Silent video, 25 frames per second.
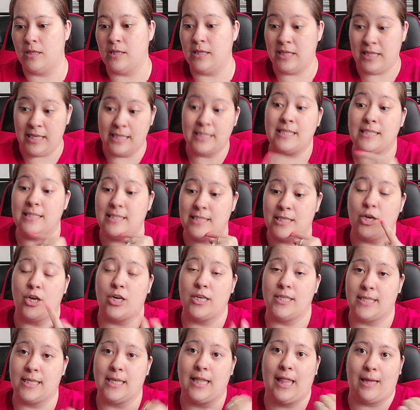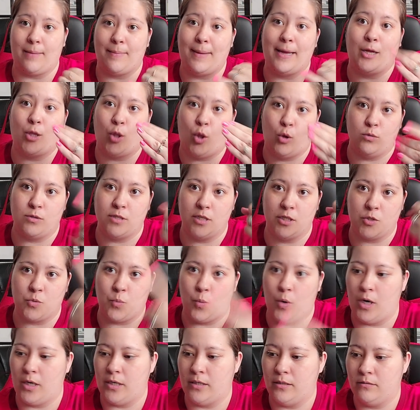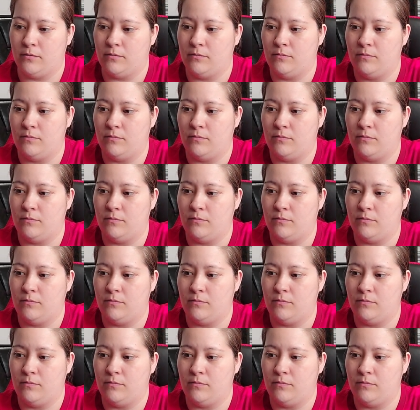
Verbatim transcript: This is seriously like my closest one.